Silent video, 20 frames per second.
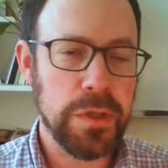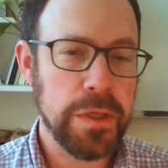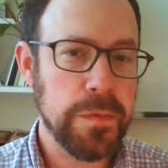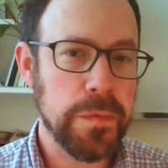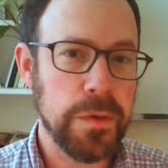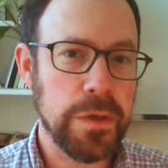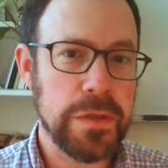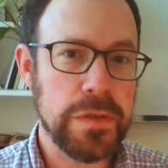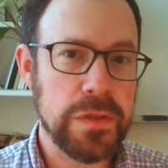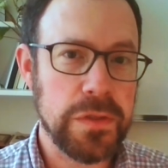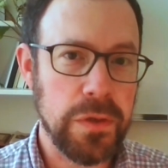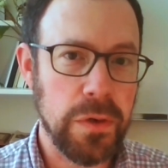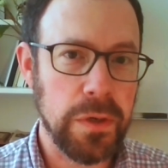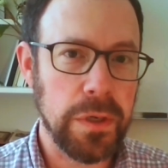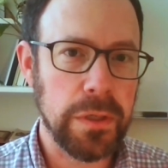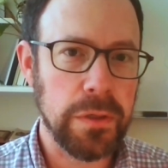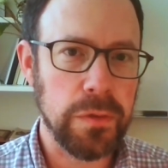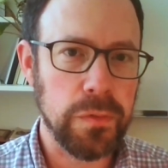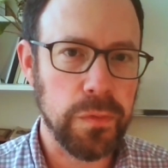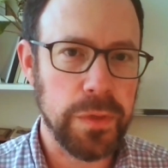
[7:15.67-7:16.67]
really for
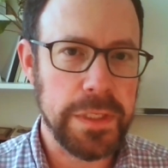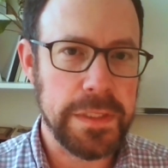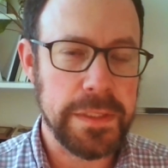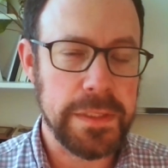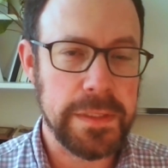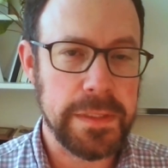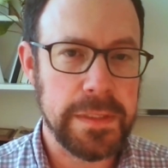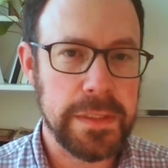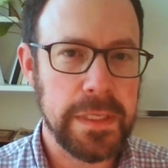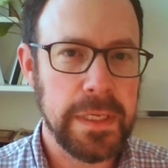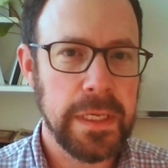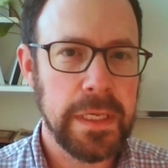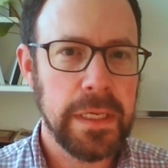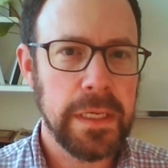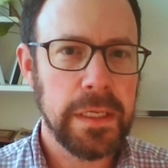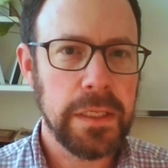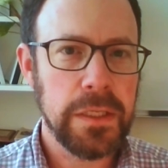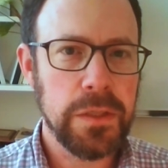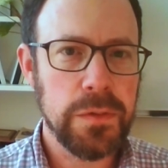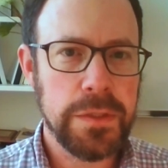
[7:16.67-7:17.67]
historical reasons,
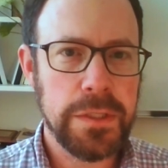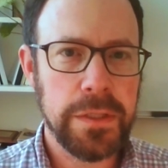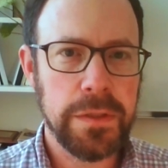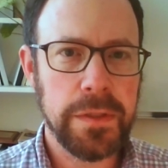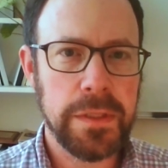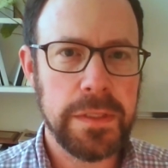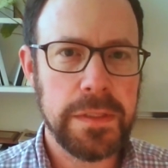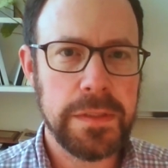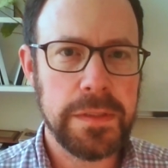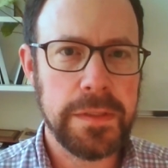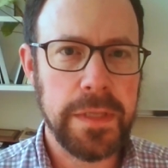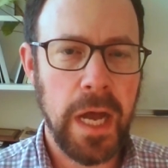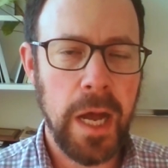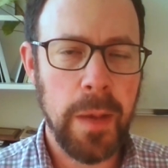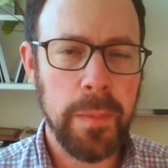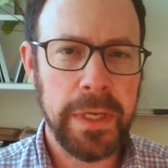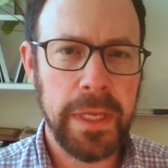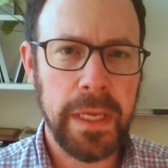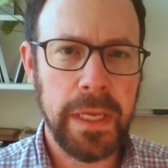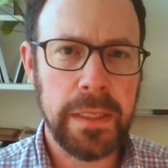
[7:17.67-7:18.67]
utilities
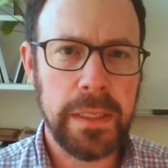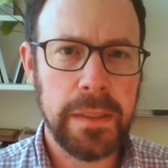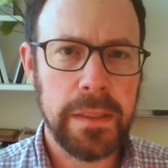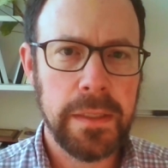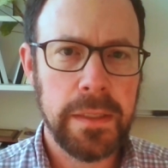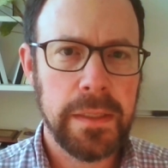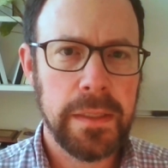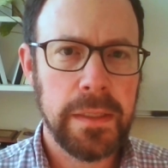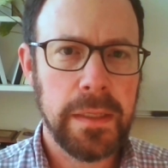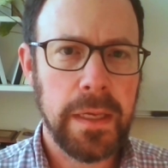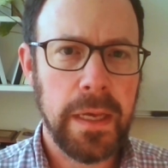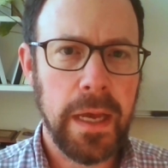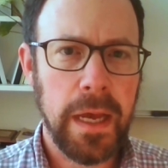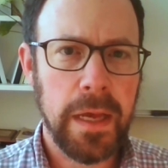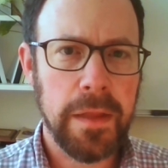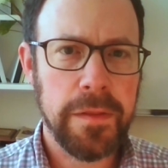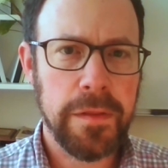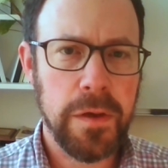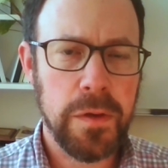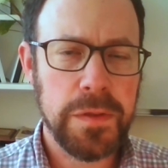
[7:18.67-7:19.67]
dominate
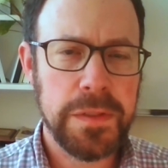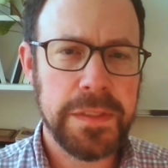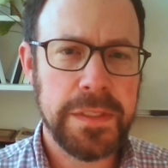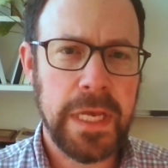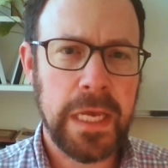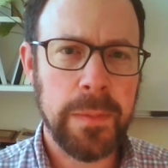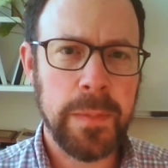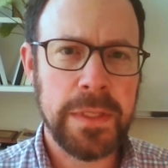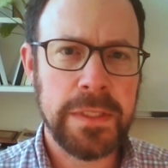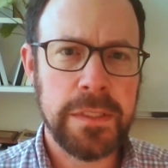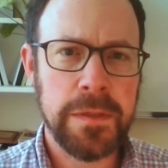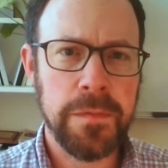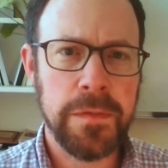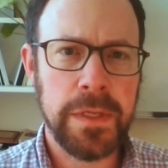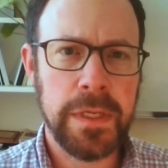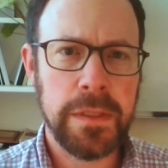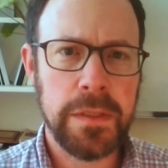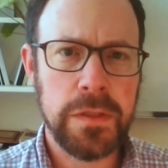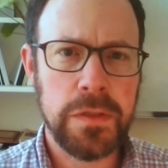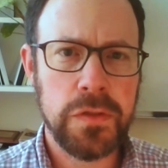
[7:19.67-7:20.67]
uh, those segments of
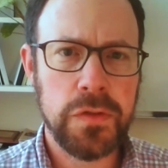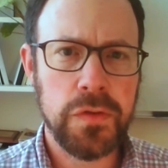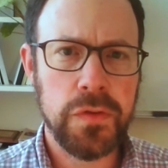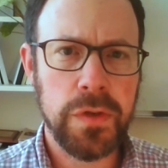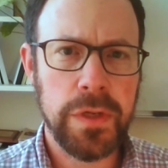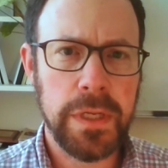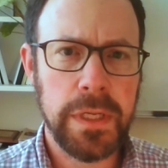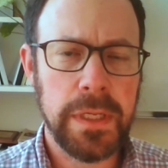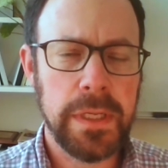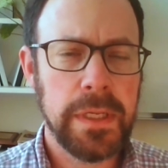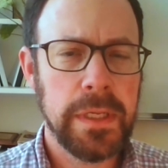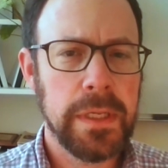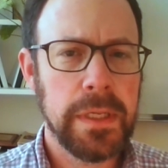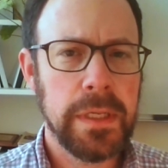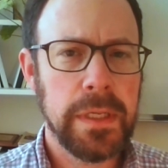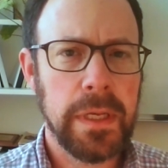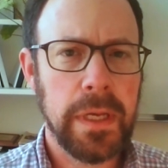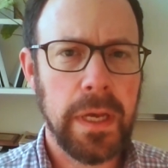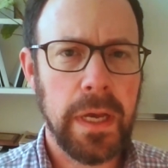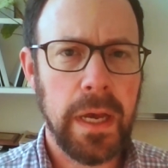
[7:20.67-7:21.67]
the industry
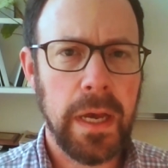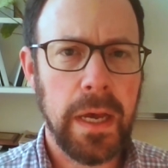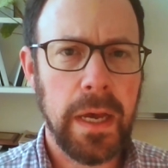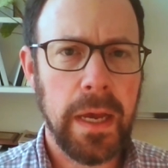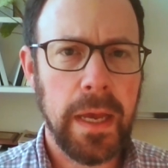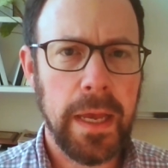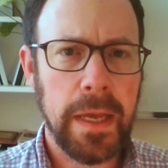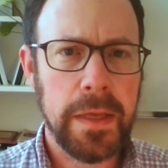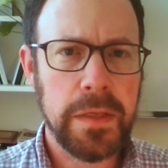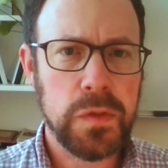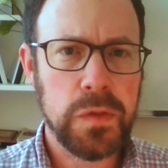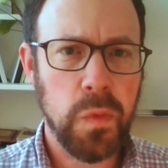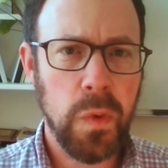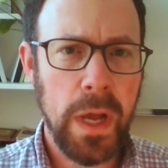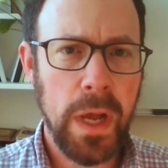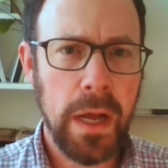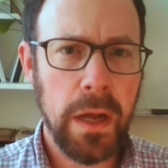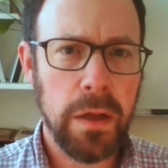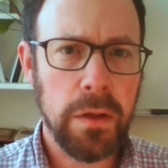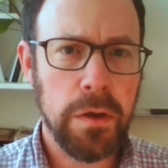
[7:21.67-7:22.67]
uh, as
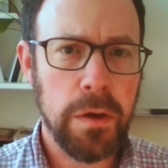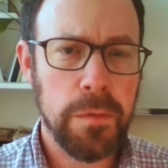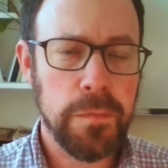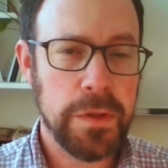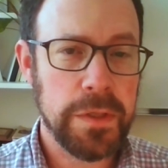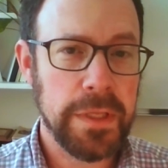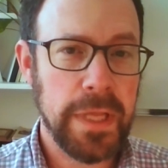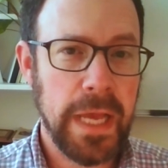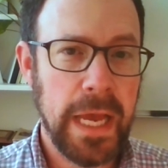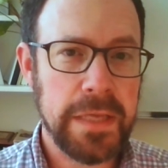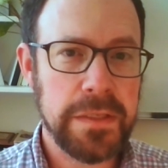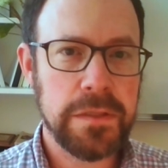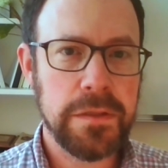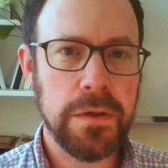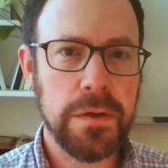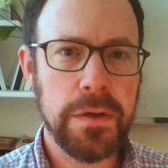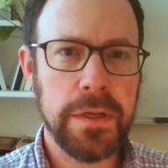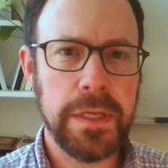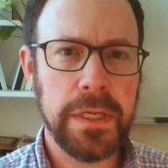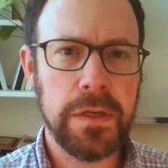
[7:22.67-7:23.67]
well. Over the last
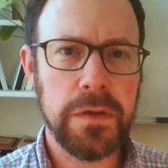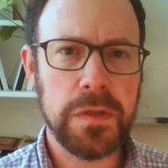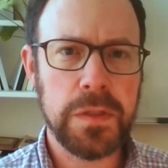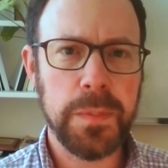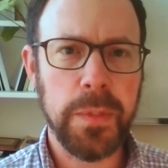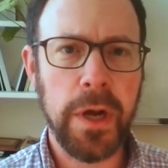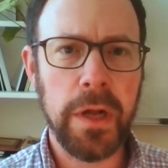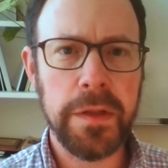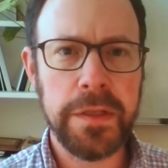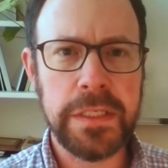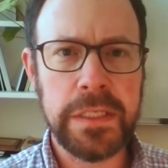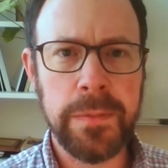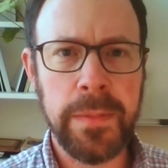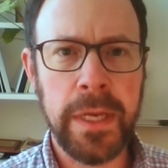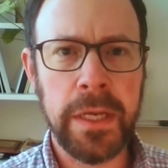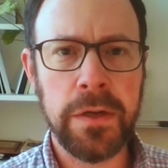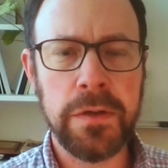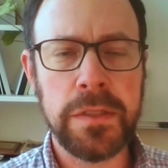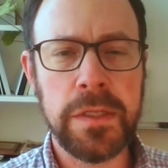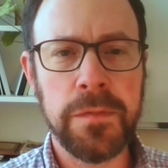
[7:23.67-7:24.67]
30 years,
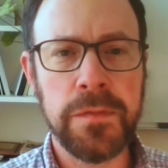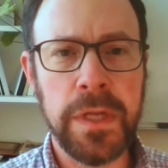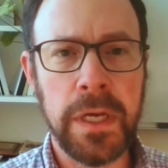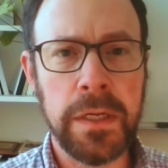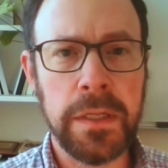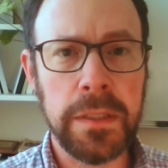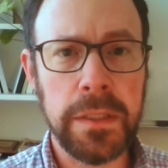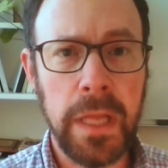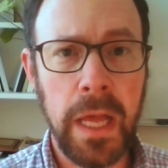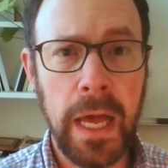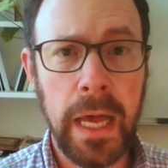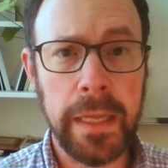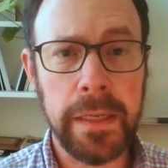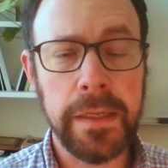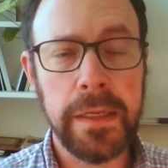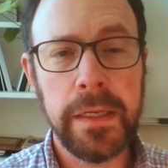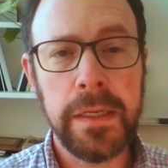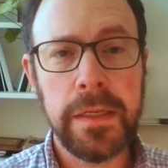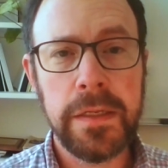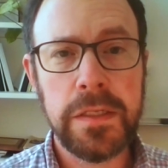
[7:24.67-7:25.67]
policymakers have done a lot
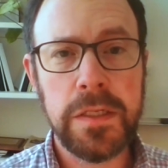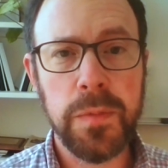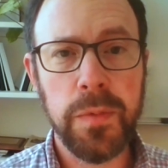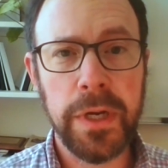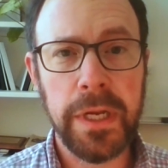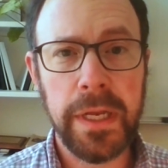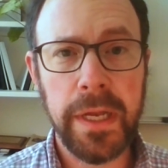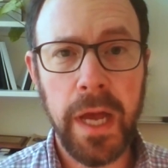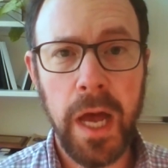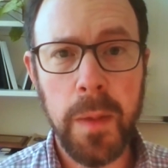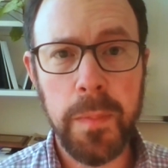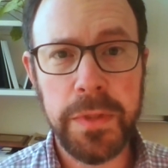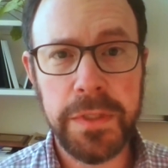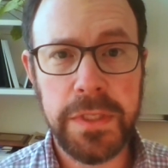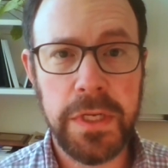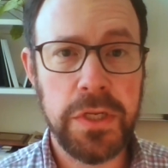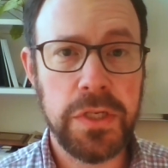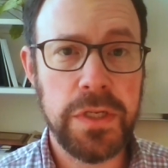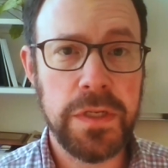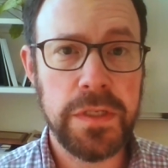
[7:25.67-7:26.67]
to bring
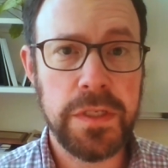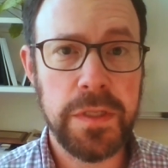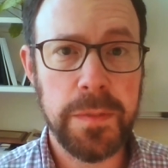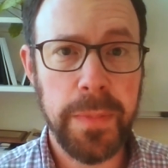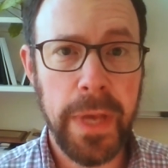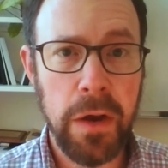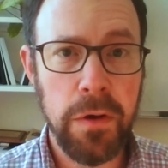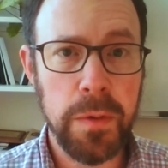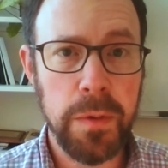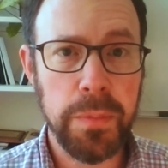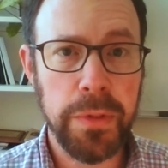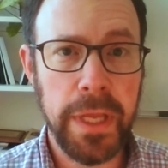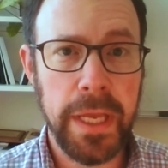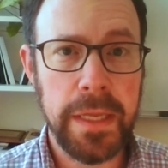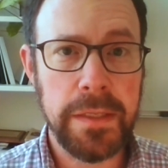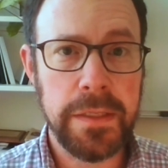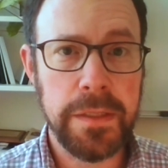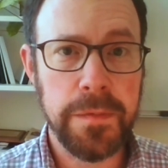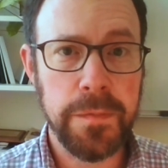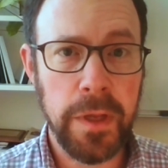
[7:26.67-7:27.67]
competition to power
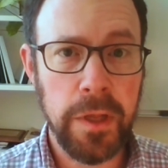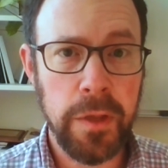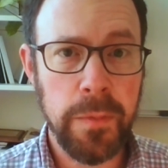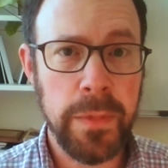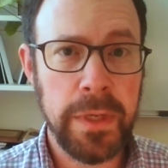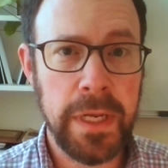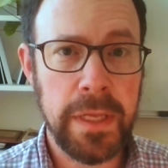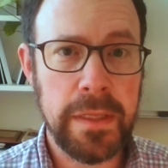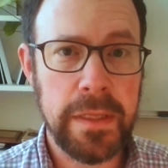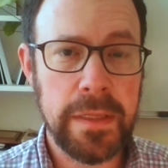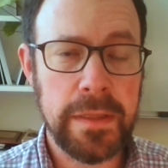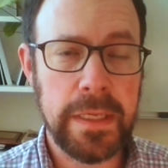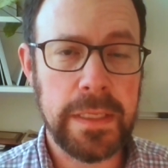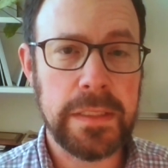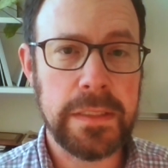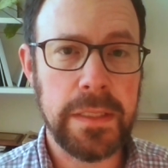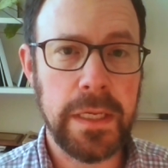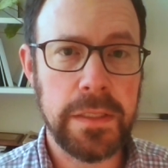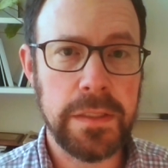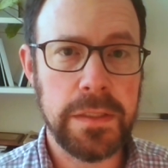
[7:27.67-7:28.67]
plant development. I think
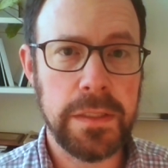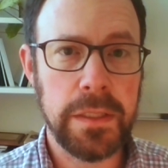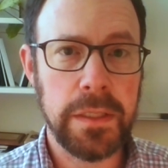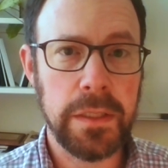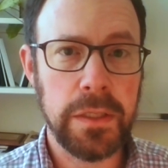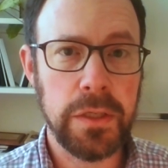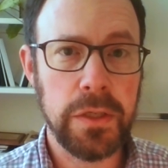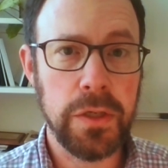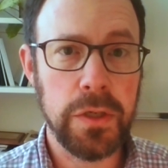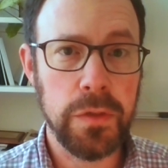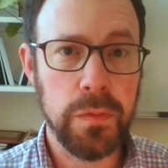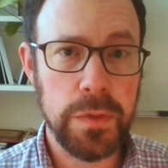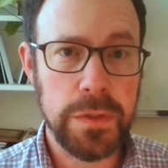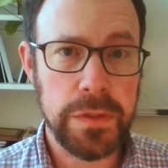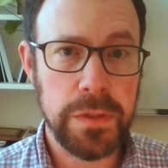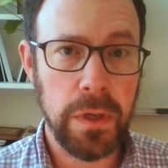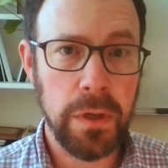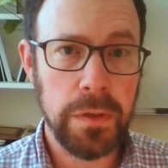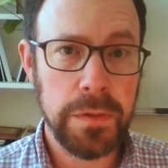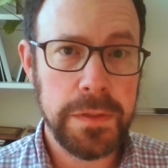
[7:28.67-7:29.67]
that's led to good
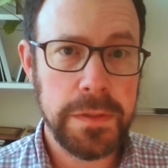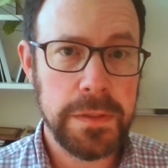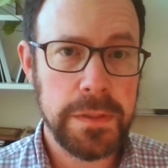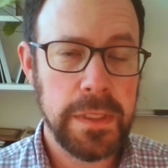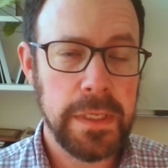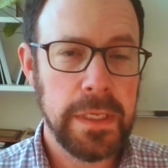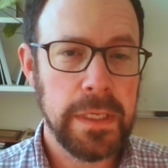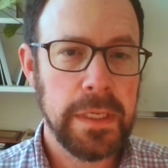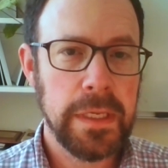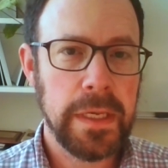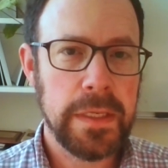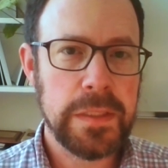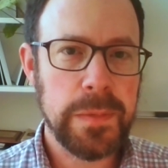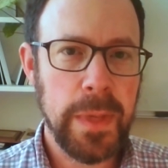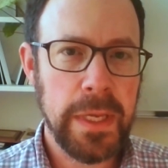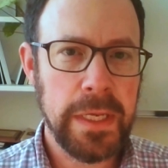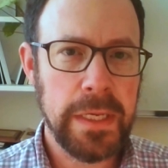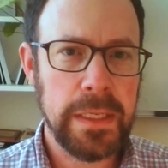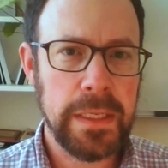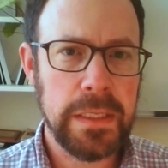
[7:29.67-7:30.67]
results. It's
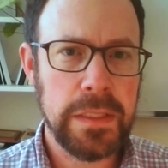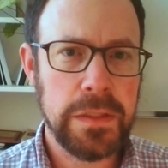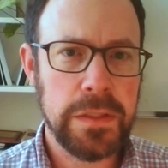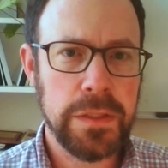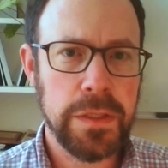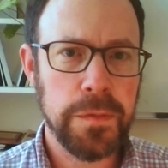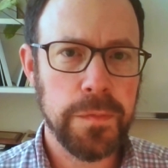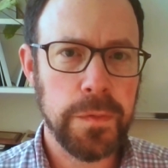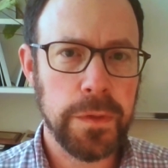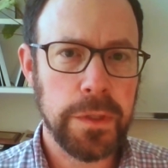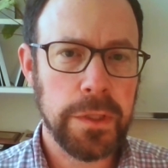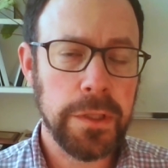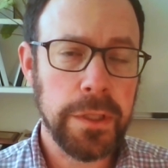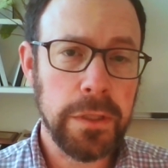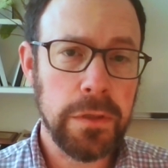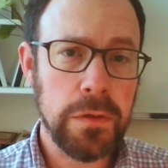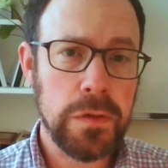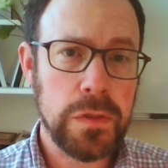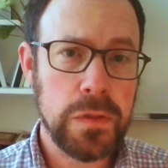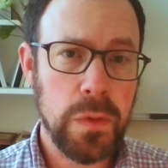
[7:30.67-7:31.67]
made it easier for
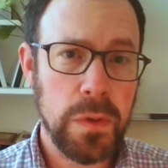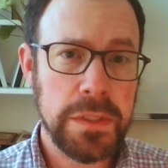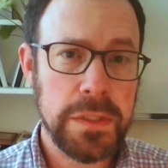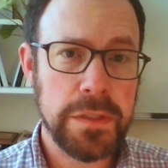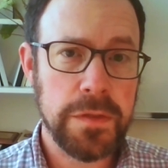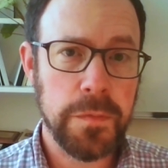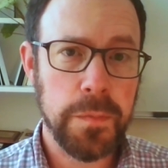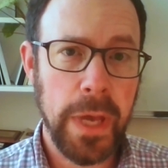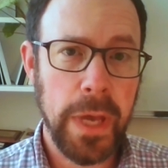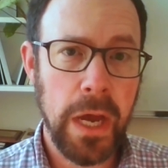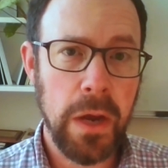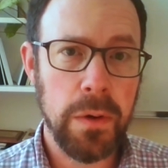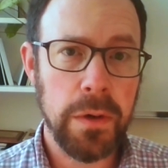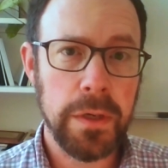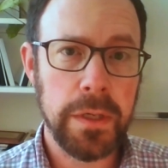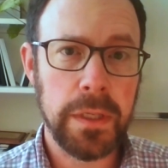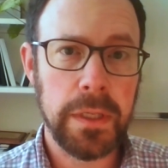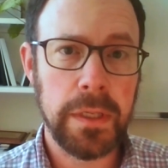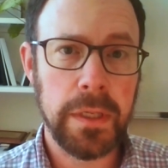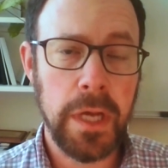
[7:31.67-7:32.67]
cleaner sources of
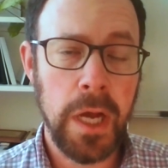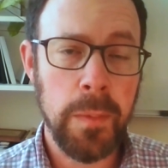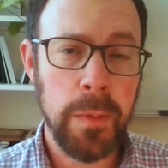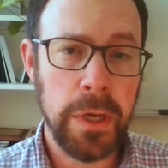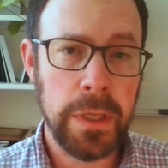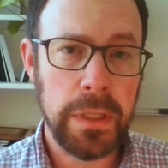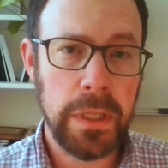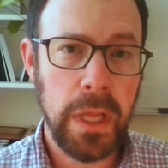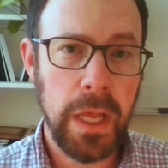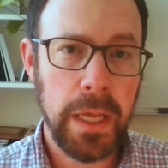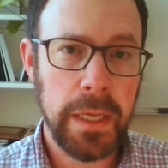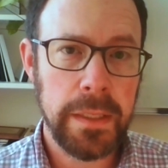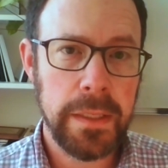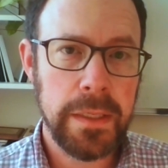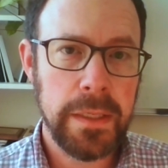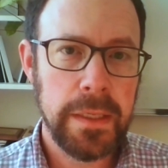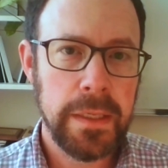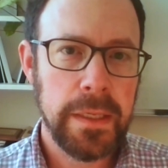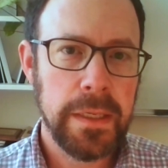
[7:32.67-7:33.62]
power to come online.